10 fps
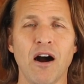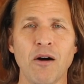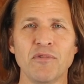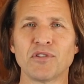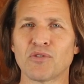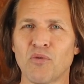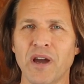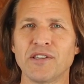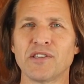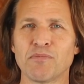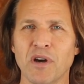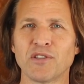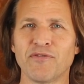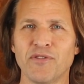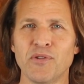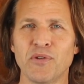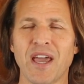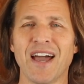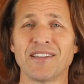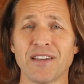almost twice as much
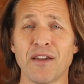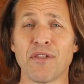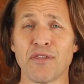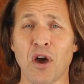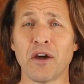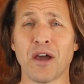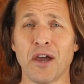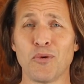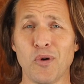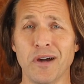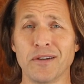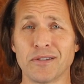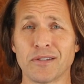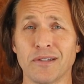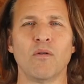food as I thought I was.